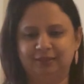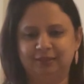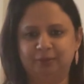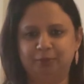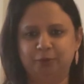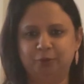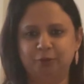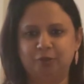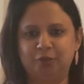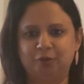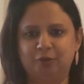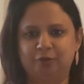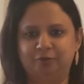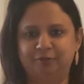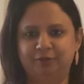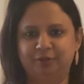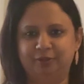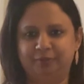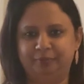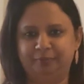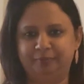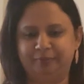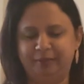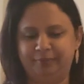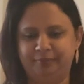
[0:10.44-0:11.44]
Most
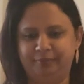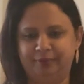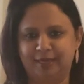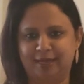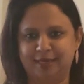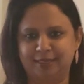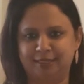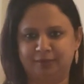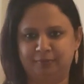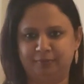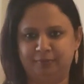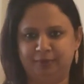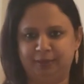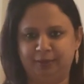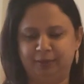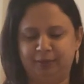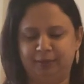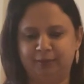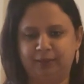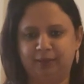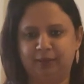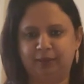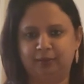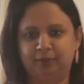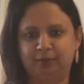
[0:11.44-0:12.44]
often people ask me
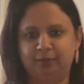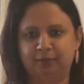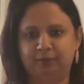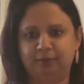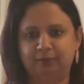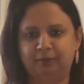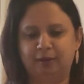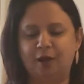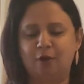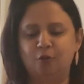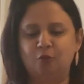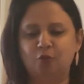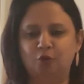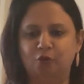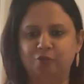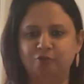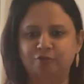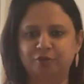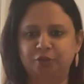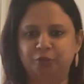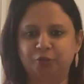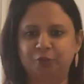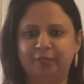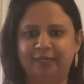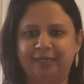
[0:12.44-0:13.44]
how
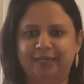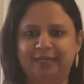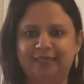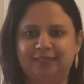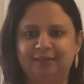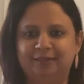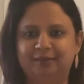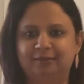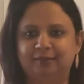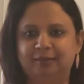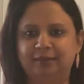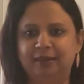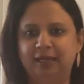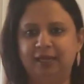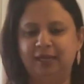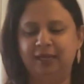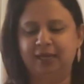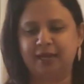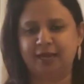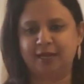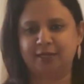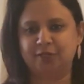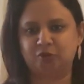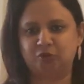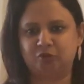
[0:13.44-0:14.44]
often should I get a
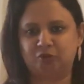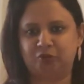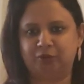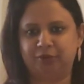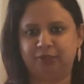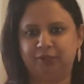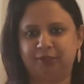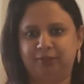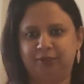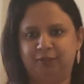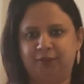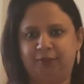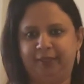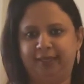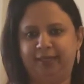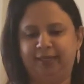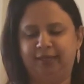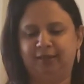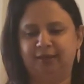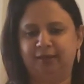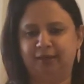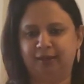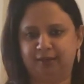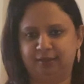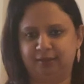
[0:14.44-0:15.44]
astrological
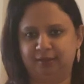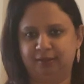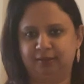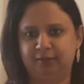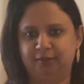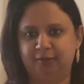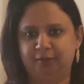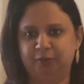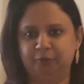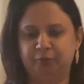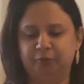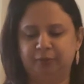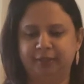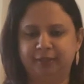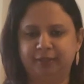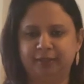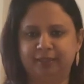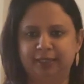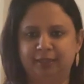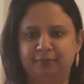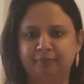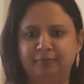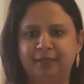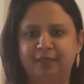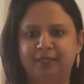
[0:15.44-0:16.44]
reading done to
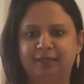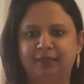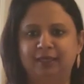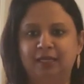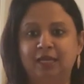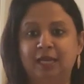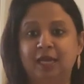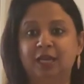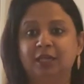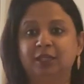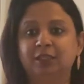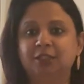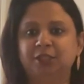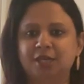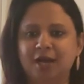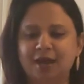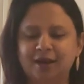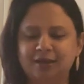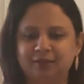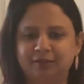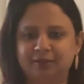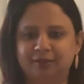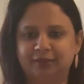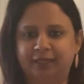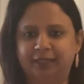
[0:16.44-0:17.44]
get my
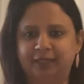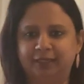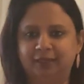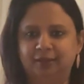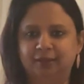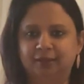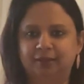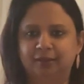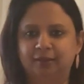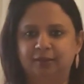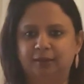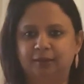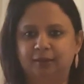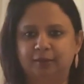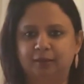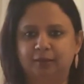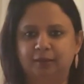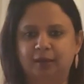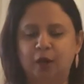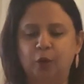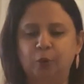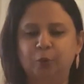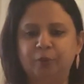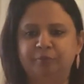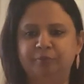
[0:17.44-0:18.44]
chart read,
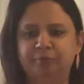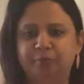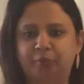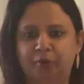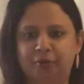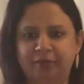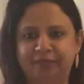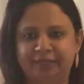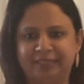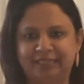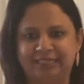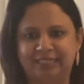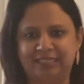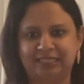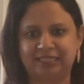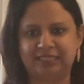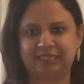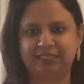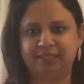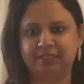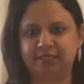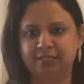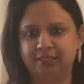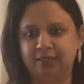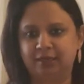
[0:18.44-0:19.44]
how important is
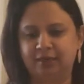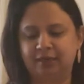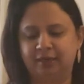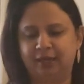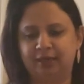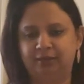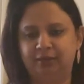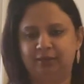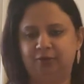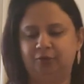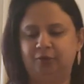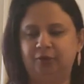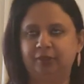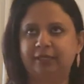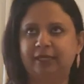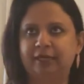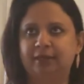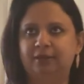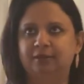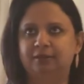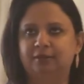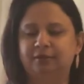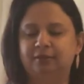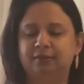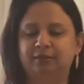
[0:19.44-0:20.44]
this, can I not get
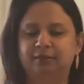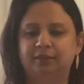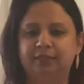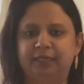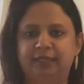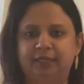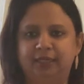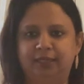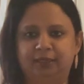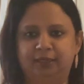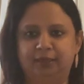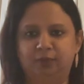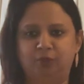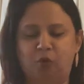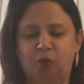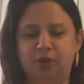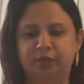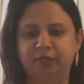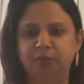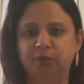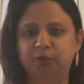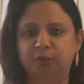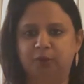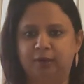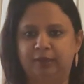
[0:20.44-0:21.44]
a reading in one
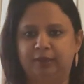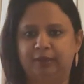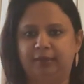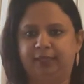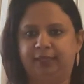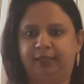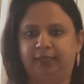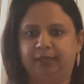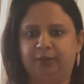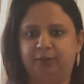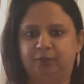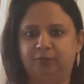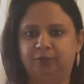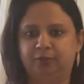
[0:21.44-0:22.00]
shot, like